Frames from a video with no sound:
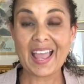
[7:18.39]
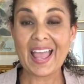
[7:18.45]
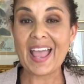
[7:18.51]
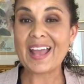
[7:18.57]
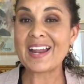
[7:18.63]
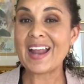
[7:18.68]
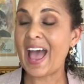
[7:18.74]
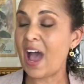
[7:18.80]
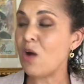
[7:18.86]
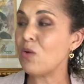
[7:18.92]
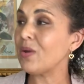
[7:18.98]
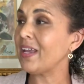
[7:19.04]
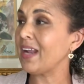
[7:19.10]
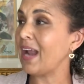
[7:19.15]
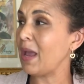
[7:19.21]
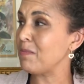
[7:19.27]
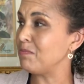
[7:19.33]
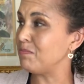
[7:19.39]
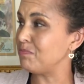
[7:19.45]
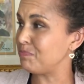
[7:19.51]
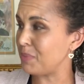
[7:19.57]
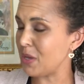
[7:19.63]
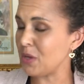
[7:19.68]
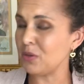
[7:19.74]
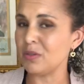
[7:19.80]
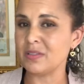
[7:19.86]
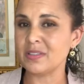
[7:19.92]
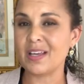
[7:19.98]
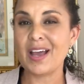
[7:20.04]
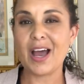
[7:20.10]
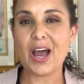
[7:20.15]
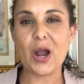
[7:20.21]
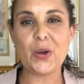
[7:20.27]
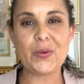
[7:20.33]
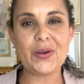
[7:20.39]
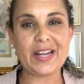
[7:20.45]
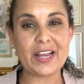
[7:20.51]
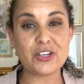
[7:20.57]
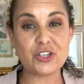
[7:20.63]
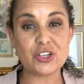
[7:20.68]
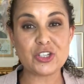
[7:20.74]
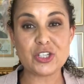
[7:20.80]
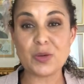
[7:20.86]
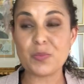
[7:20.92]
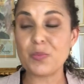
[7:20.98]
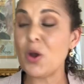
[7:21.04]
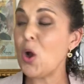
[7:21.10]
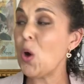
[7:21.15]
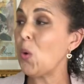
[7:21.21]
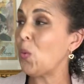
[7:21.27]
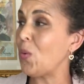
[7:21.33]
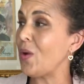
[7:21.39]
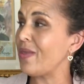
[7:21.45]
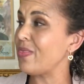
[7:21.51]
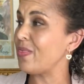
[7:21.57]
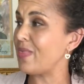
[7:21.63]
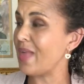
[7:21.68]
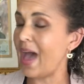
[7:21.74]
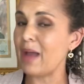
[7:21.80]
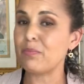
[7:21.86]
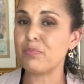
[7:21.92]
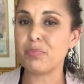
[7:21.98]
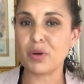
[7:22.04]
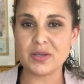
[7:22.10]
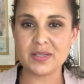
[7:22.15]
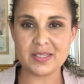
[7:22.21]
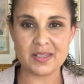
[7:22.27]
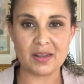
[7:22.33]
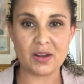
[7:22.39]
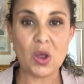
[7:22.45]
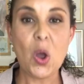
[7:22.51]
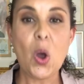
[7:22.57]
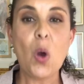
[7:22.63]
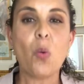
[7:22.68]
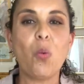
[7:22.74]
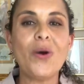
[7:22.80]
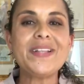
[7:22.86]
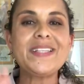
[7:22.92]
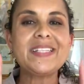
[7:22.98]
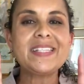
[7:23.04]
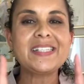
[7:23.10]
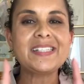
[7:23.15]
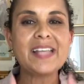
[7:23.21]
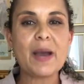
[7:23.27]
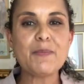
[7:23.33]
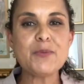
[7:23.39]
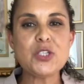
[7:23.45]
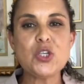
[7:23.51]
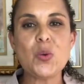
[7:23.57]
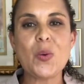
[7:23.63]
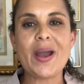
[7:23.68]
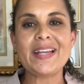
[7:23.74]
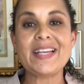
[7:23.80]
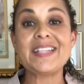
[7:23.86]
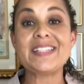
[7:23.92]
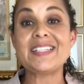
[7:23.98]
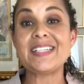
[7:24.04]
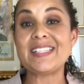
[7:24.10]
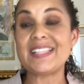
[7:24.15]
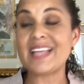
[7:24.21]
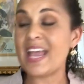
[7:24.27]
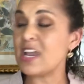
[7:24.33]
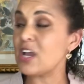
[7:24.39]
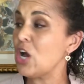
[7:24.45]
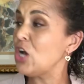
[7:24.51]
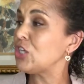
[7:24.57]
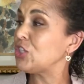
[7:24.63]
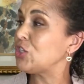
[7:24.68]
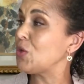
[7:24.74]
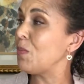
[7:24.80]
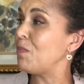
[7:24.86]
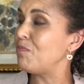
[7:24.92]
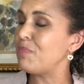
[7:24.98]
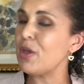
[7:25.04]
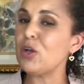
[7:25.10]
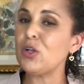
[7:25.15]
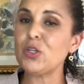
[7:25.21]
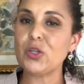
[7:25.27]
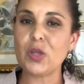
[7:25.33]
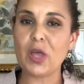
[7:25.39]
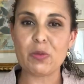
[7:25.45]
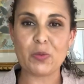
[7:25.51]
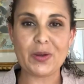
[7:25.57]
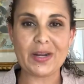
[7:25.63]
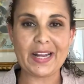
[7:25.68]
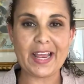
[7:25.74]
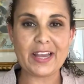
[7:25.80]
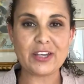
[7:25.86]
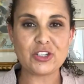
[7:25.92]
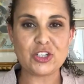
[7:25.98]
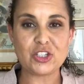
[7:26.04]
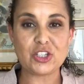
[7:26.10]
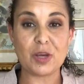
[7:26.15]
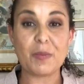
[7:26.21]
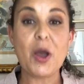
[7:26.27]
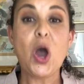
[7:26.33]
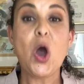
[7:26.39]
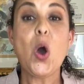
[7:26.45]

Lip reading: And how can I build a relationship with that person? What steps do I need to take to build that relationship?